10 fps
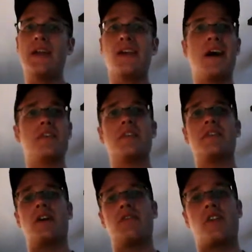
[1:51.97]
And God
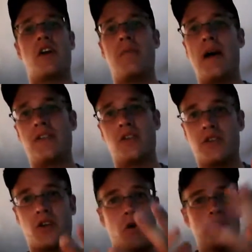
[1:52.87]
didn't tell Jeremiah
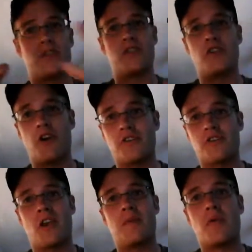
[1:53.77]
just to go into the
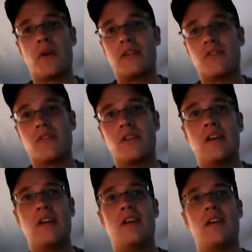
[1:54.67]
church and preach.
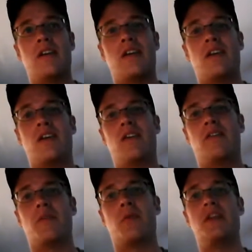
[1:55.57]
You
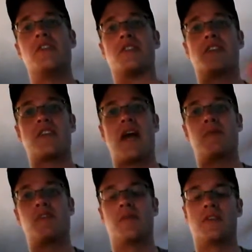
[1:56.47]
know, the religious
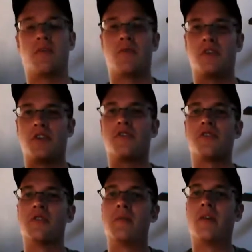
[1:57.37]
establishments, there weren't
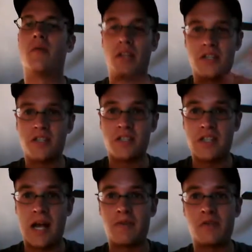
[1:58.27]
churches, but religious
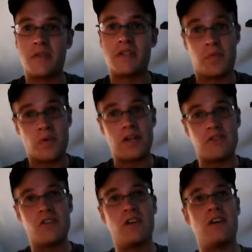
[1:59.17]
establishments to
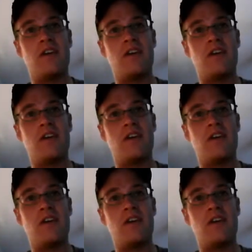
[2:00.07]
preach.